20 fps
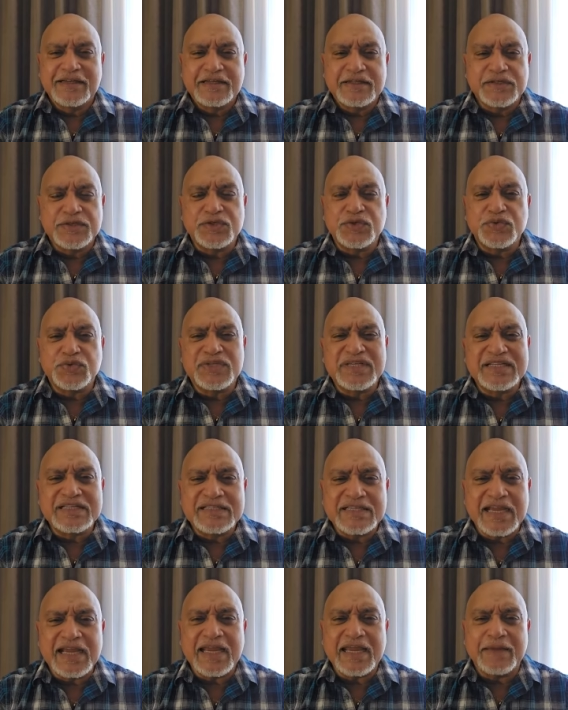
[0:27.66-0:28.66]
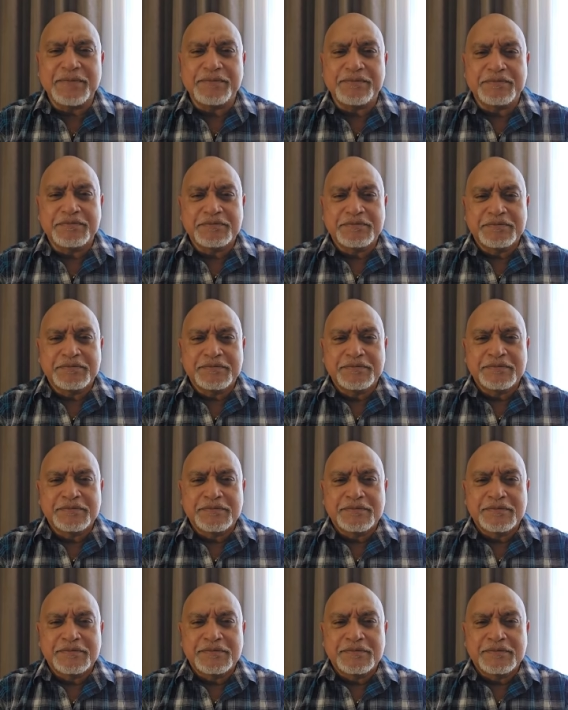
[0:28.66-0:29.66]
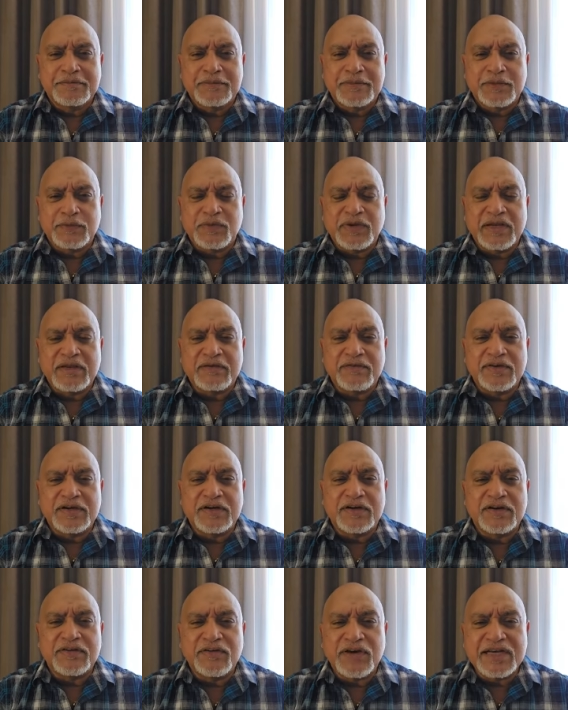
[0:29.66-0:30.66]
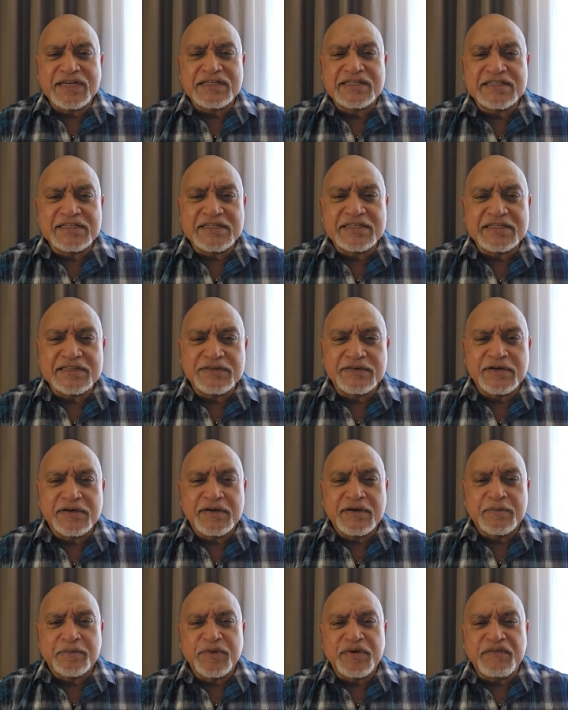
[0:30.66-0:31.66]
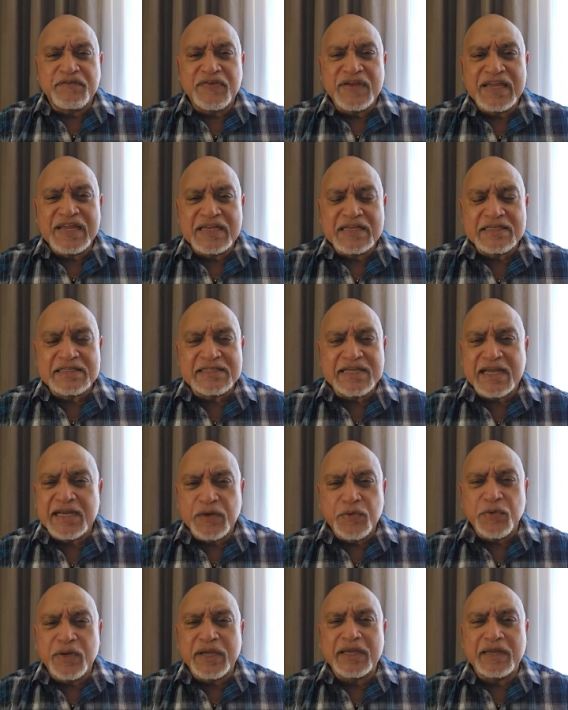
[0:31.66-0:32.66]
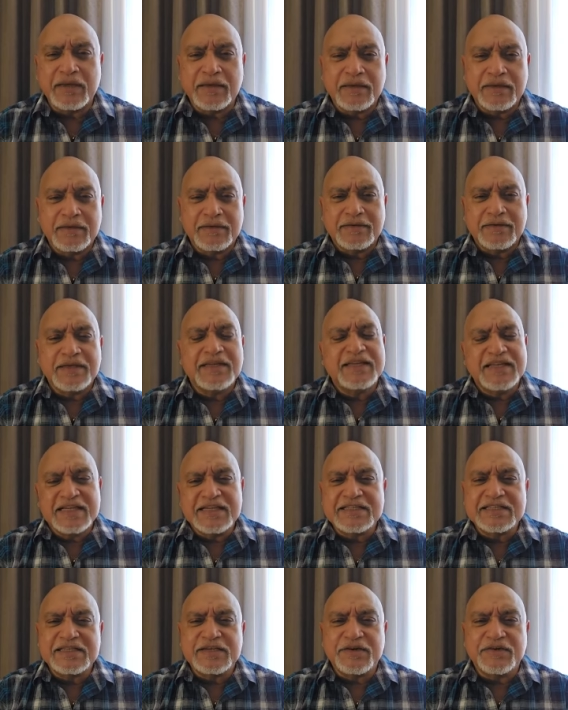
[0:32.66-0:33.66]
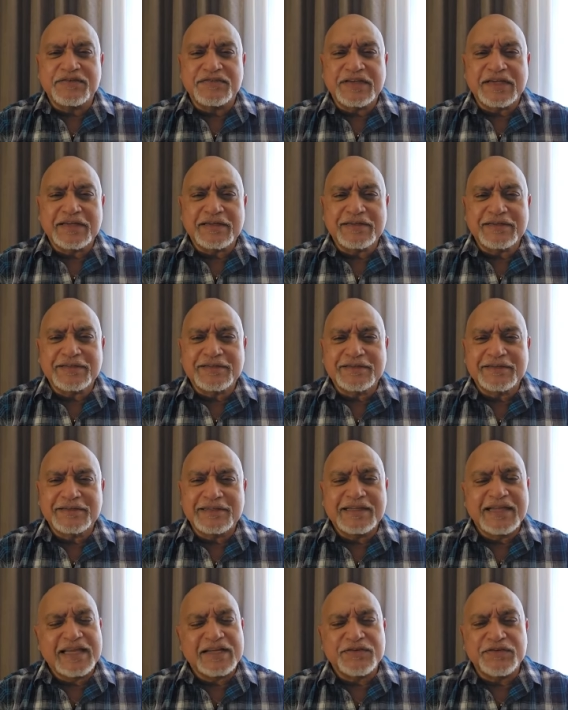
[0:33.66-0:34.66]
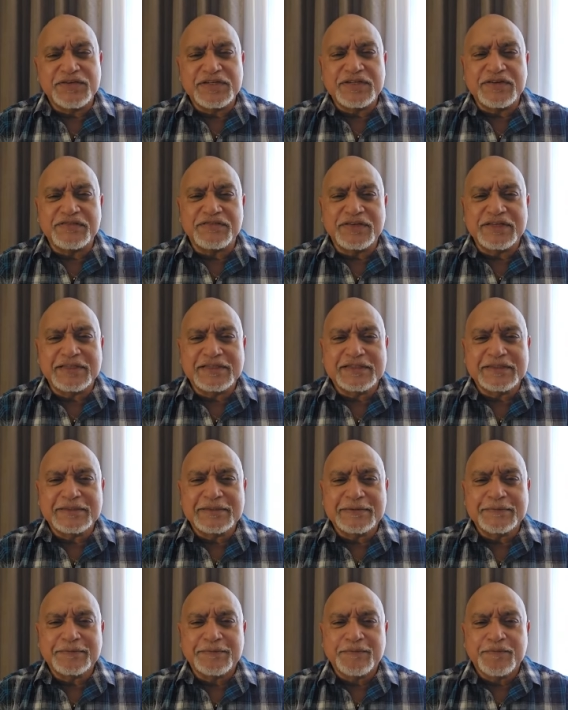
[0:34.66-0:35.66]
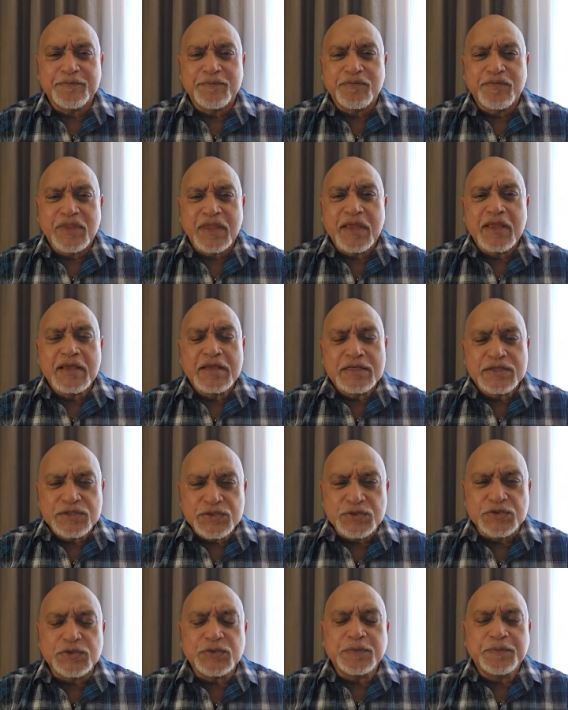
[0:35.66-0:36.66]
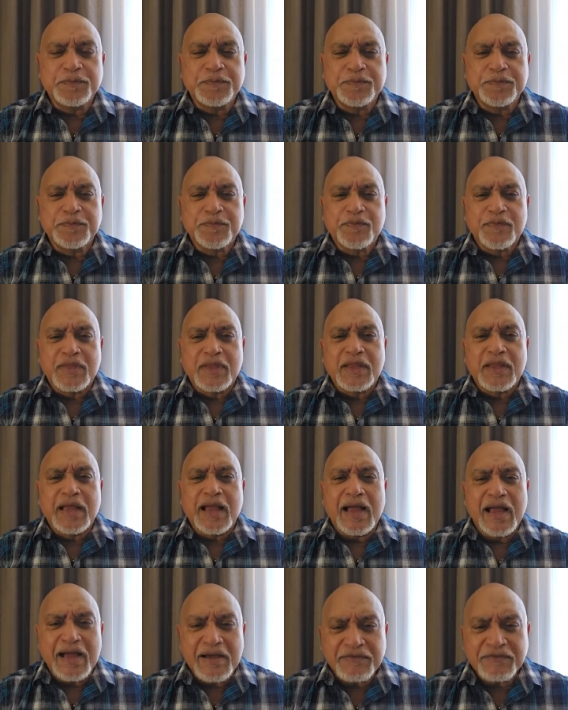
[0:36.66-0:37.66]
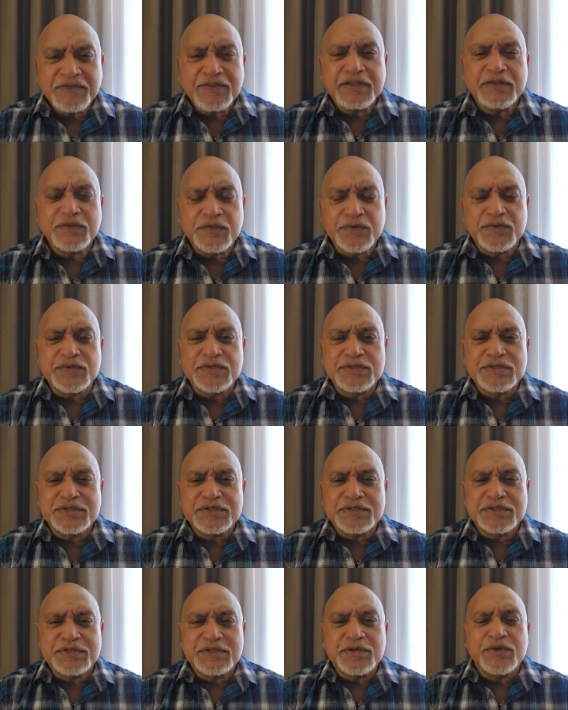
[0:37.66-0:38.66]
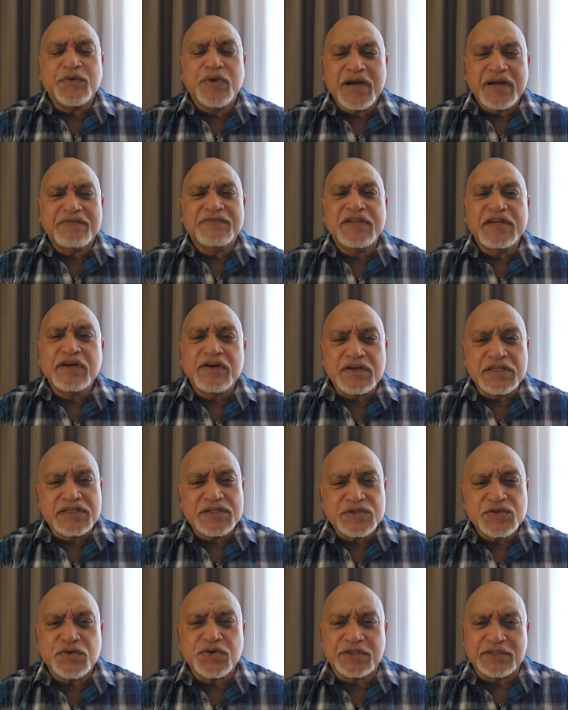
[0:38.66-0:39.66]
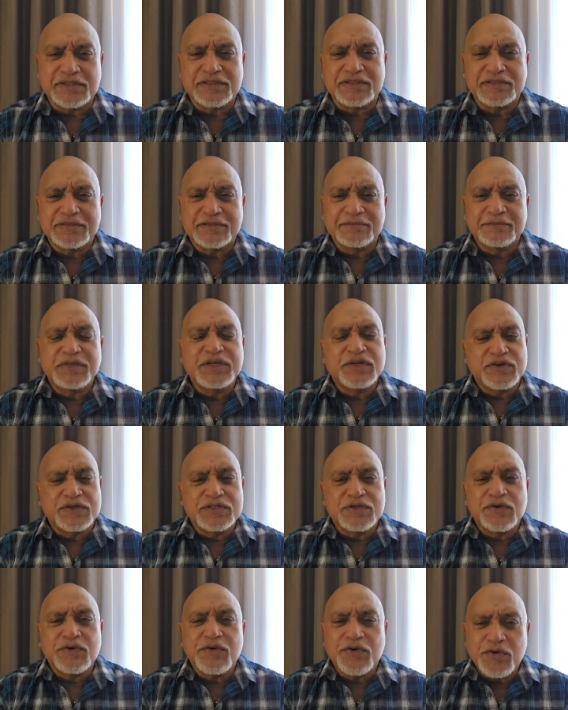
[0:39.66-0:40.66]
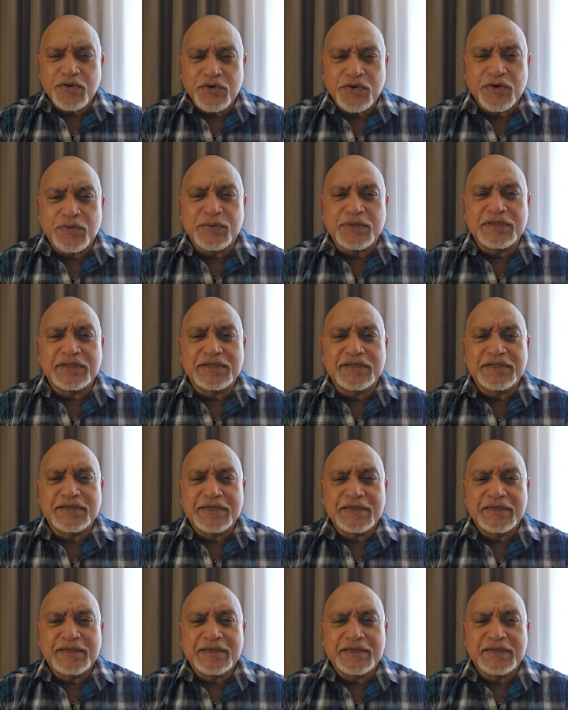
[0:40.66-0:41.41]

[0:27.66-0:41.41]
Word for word: to suit the time whenever unrighteousness prevails anyway, he takes care of that. You get rid of it. So, after those, you have the consort, because all our